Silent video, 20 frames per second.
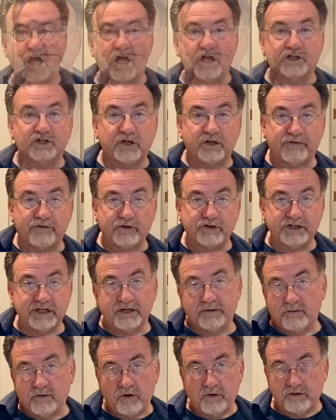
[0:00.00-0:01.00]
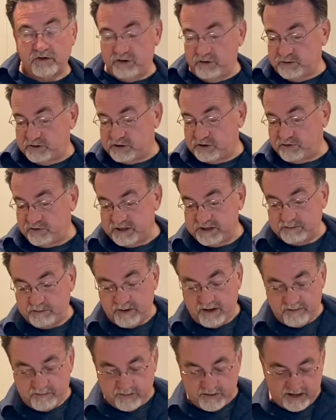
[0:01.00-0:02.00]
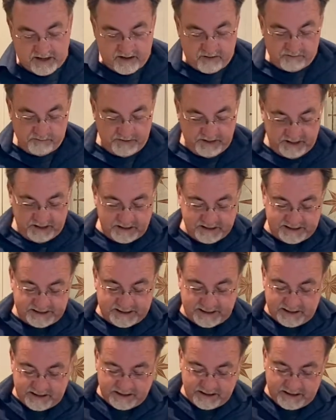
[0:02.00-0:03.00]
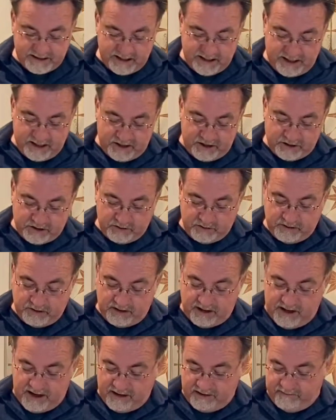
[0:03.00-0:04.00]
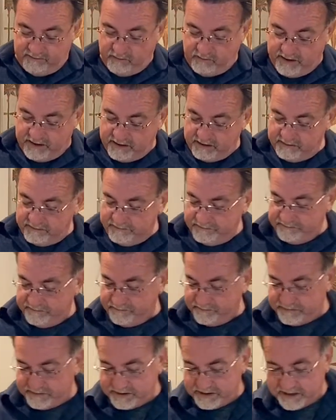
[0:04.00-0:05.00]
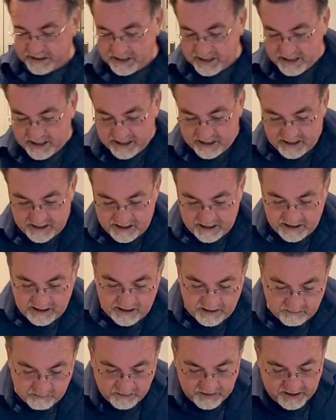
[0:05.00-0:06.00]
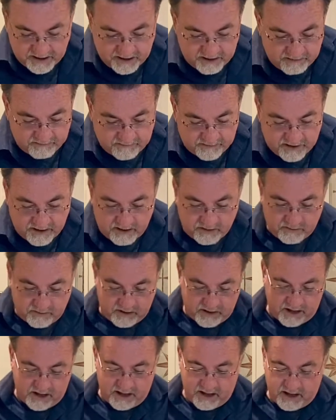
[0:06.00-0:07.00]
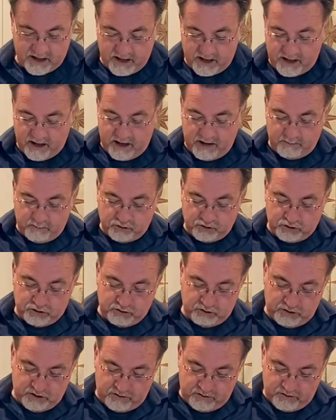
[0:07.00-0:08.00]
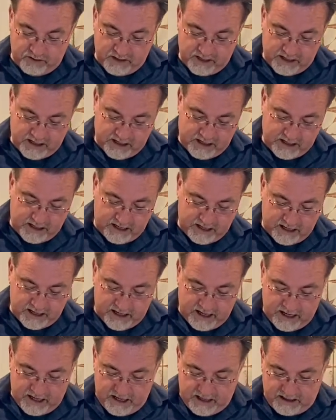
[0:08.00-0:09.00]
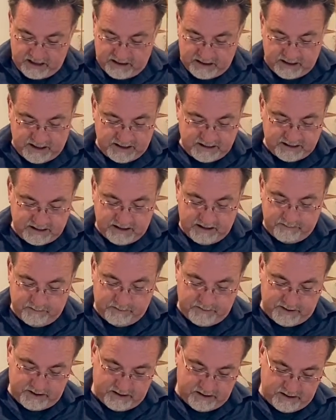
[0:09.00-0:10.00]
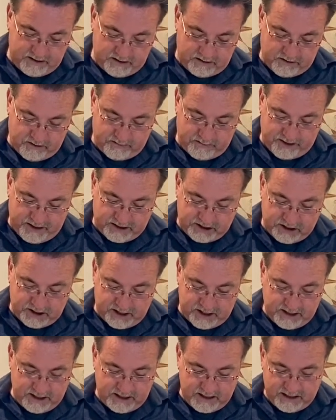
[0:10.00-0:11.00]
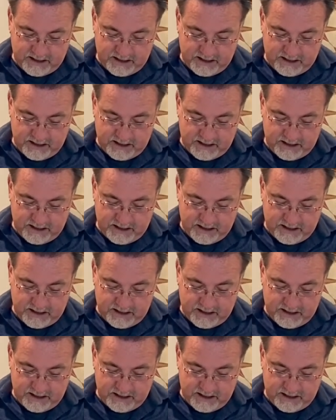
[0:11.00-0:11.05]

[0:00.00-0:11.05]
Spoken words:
So the first thing we're going to do is crisp up our meats. So a little olive oil, and then we have our prosciutto diced up and our pancetta.